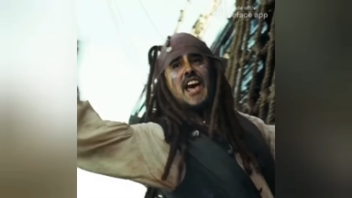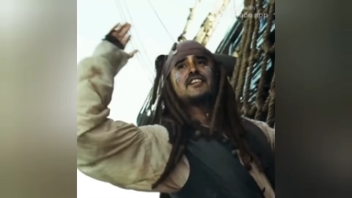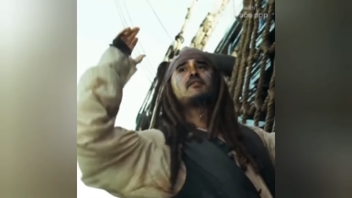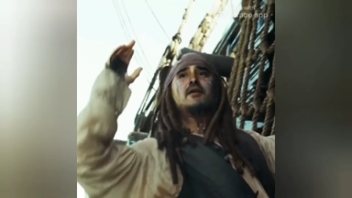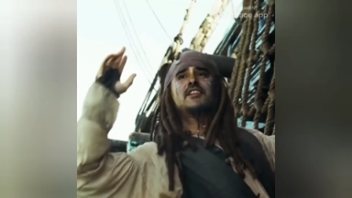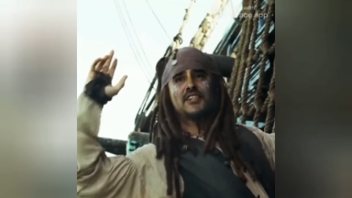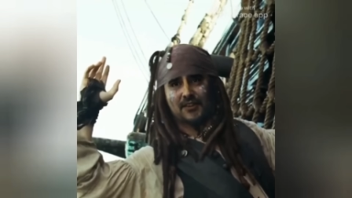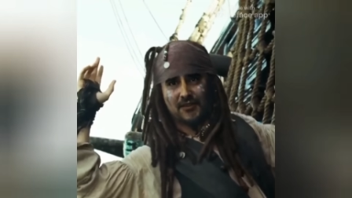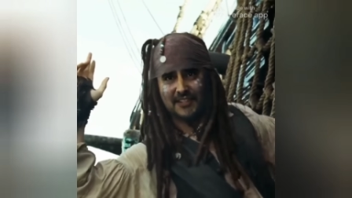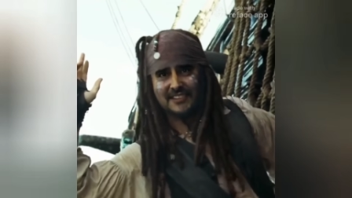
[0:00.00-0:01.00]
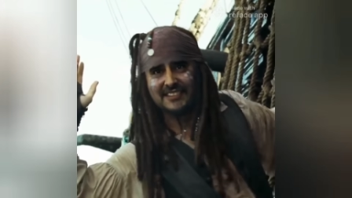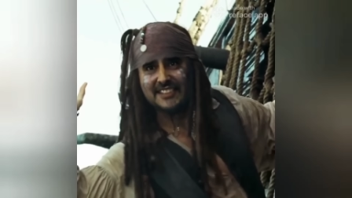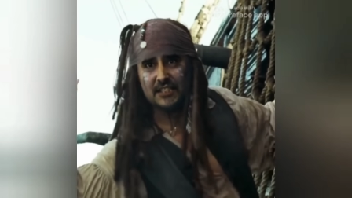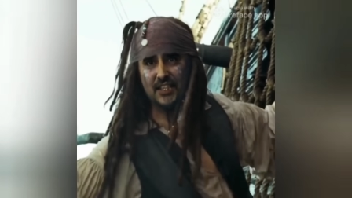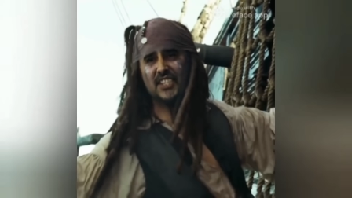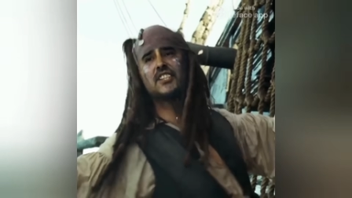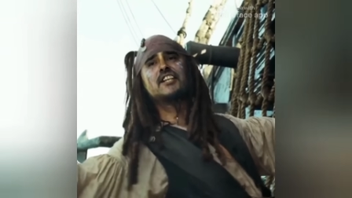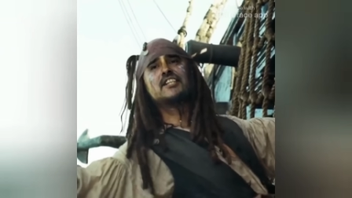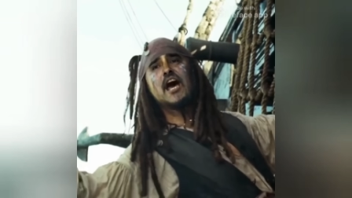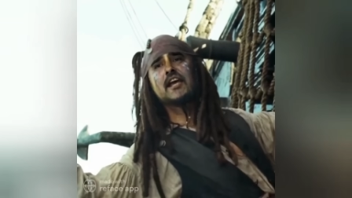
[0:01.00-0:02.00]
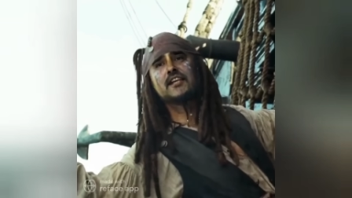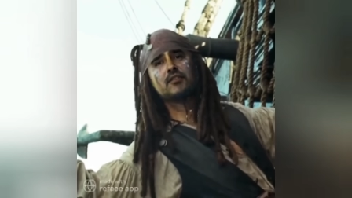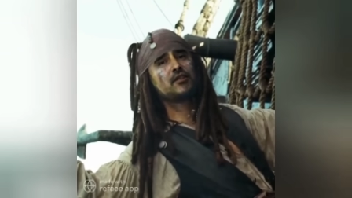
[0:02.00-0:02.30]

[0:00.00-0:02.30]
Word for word: sent to the bottom of the abyss.